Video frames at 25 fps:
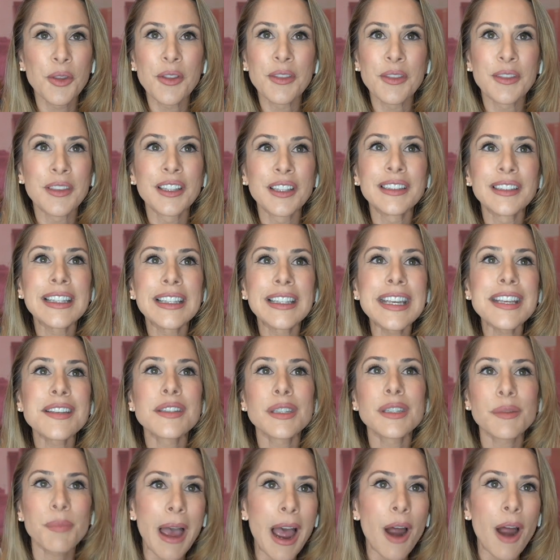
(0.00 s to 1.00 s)
the
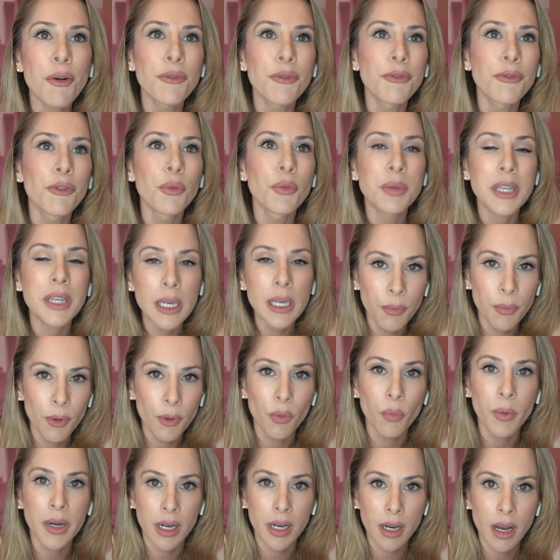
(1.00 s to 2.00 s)
least powerful
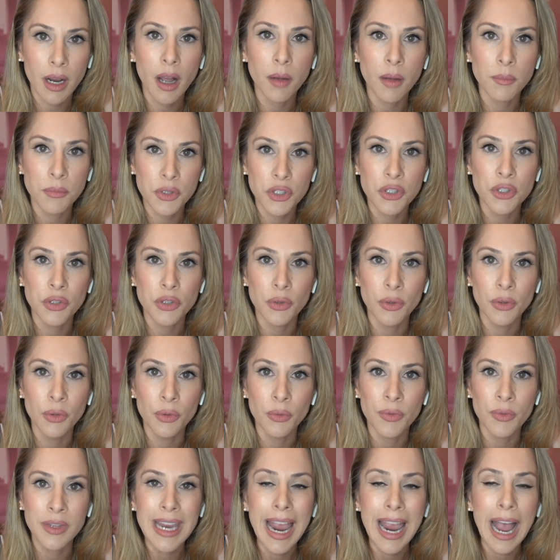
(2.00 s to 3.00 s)
people when it comes
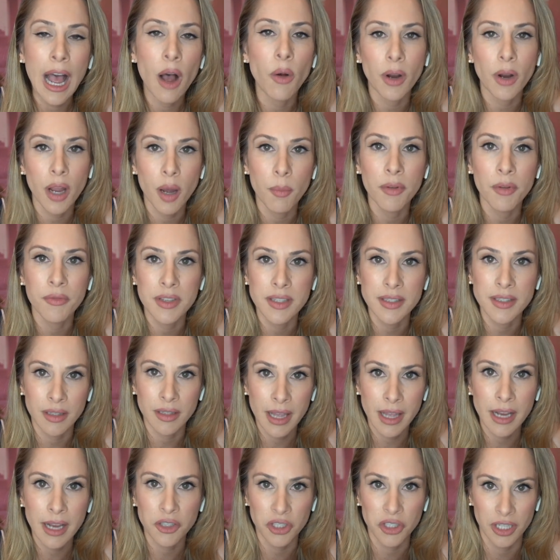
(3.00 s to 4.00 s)
to the outcome of this
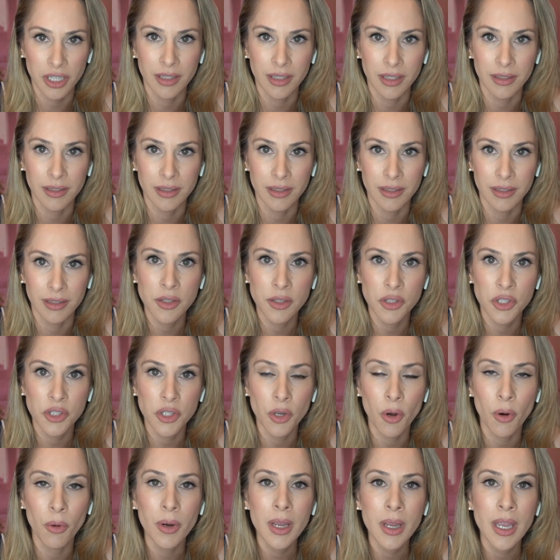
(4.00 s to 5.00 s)
election, right?
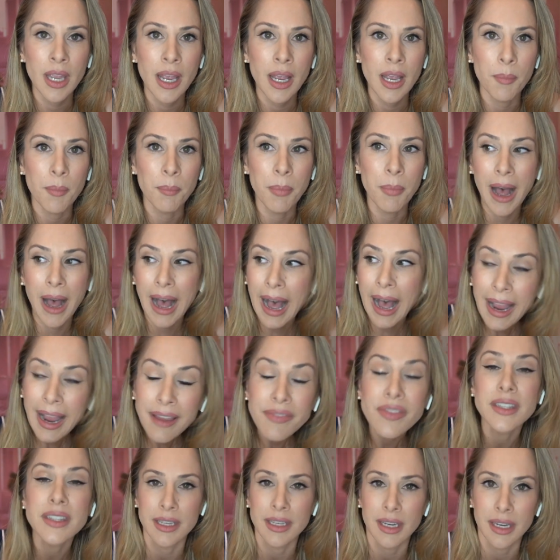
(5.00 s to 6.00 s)
So
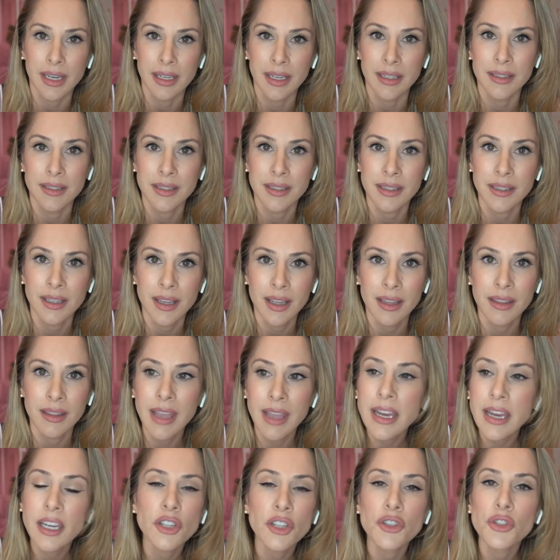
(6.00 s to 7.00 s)
behind the scenes,
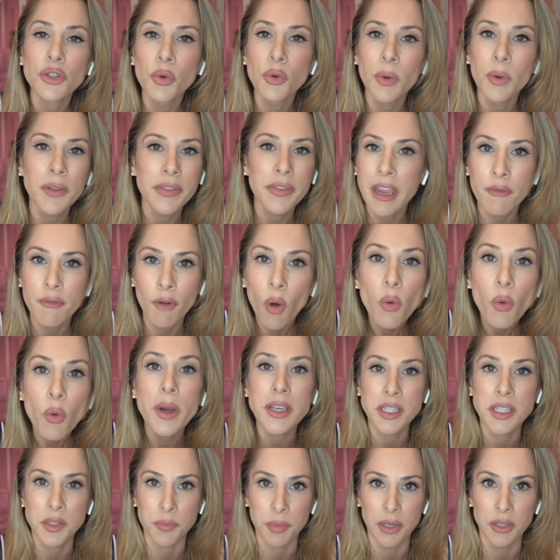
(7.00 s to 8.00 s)
they can do what they've
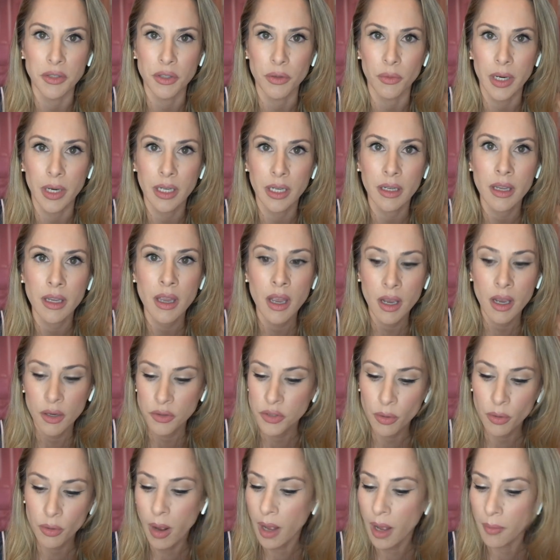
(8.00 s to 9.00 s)
always been doing.
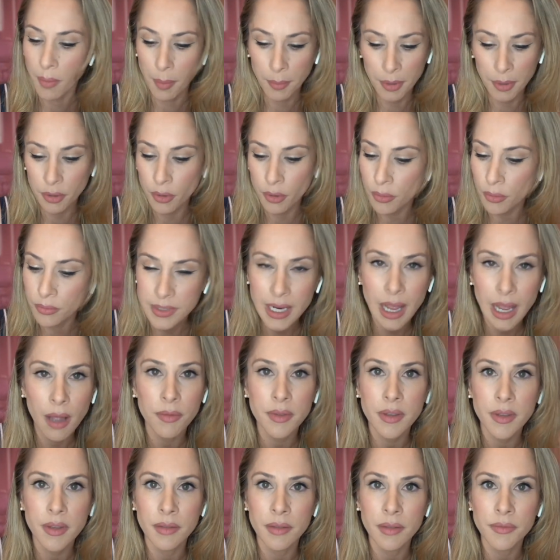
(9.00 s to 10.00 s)
So I'm going to go
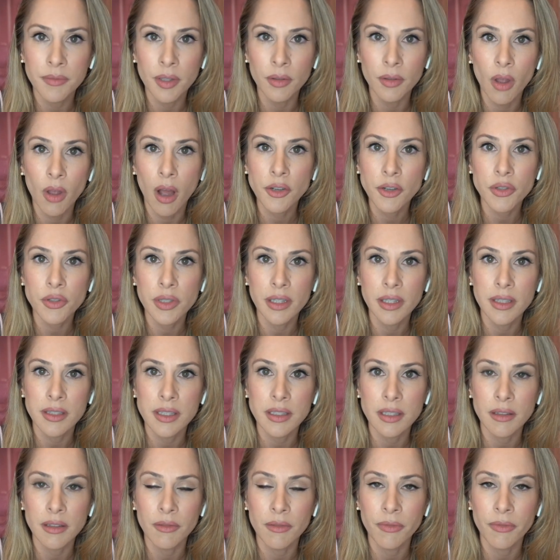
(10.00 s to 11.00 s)
down the, laundry
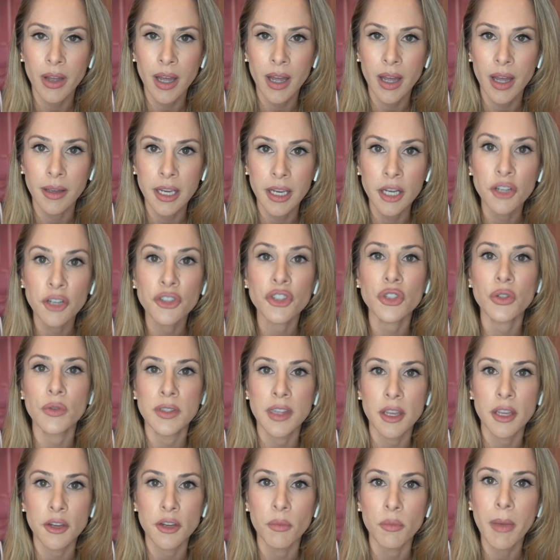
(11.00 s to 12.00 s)
list of uh,
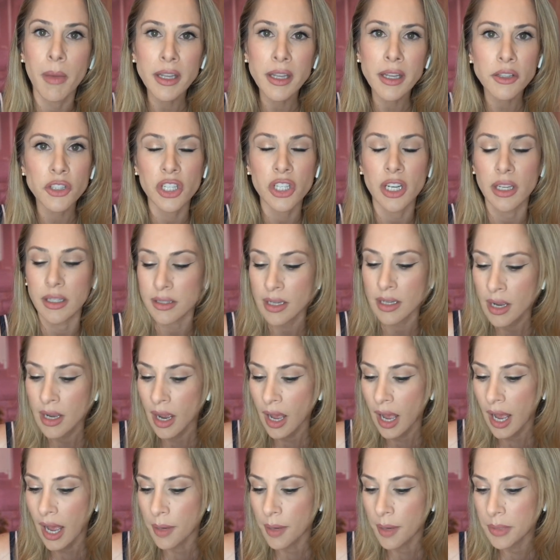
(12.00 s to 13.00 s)
issues that you mentioned.
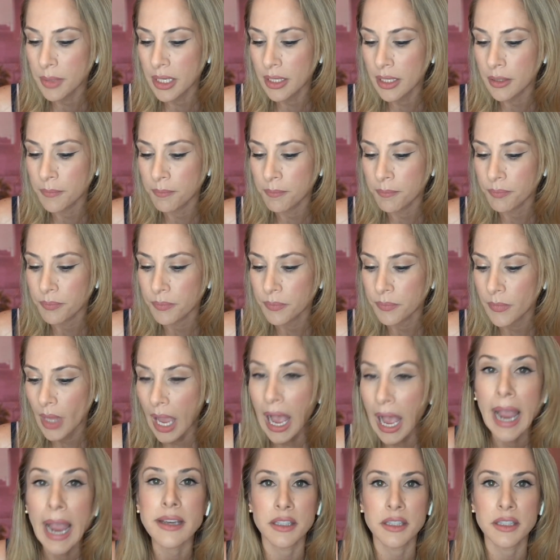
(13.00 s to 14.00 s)
I mean,
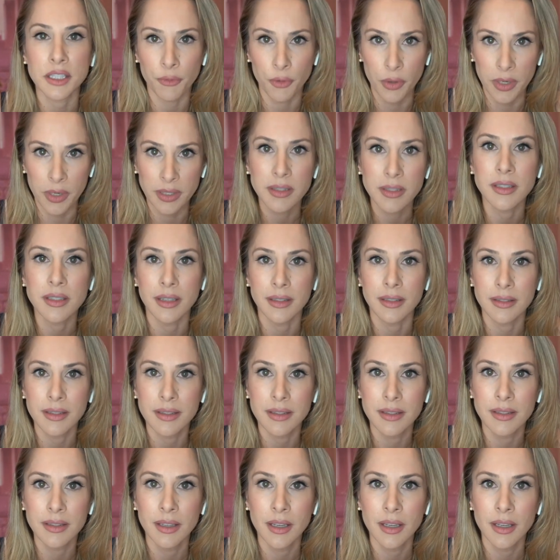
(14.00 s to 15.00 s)
ICE, for
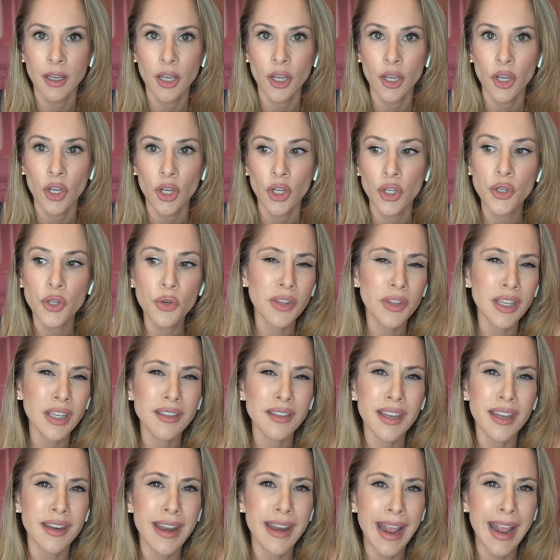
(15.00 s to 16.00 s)
instance Yep. You
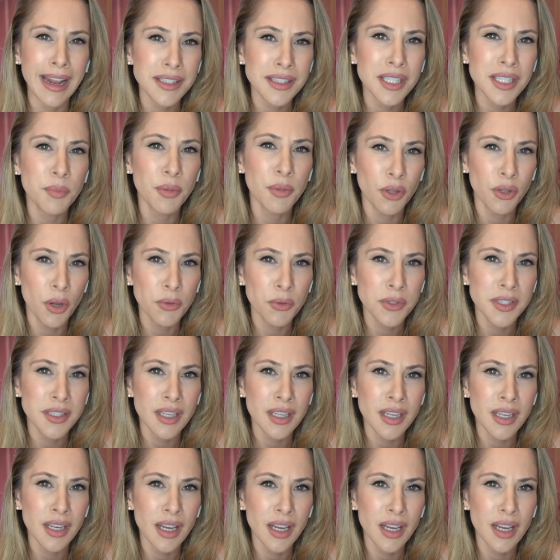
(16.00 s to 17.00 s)
think that Nancy
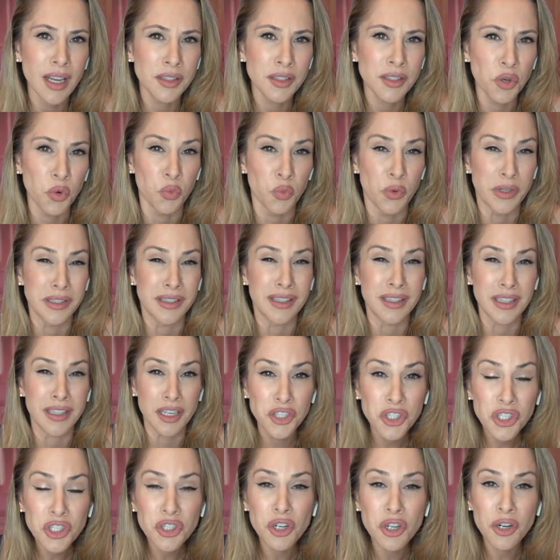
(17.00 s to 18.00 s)
Pelosi is a
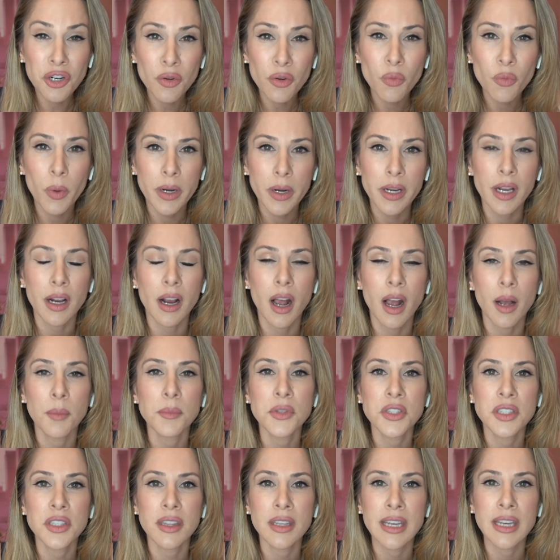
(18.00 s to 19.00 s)
resistor when it
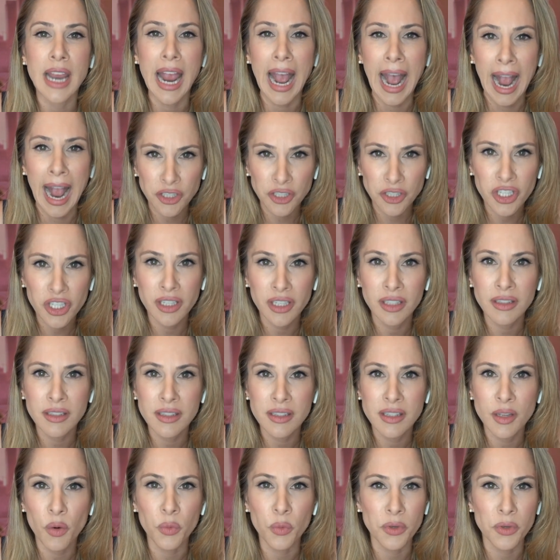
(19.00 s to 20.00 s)
comes to the
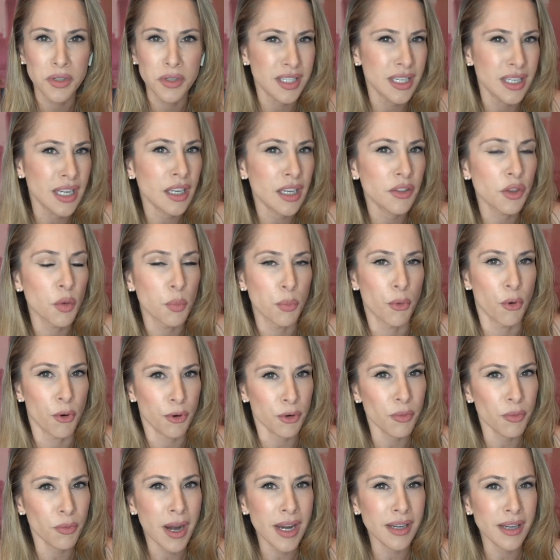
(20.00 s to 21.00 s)
actions that we're seeing at the
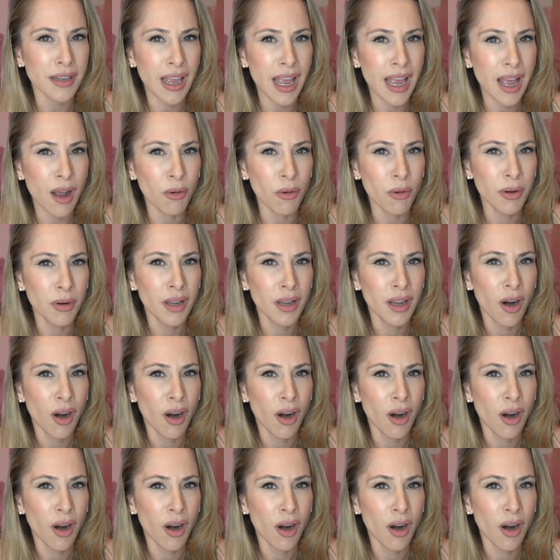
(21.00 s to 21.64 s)
border right now?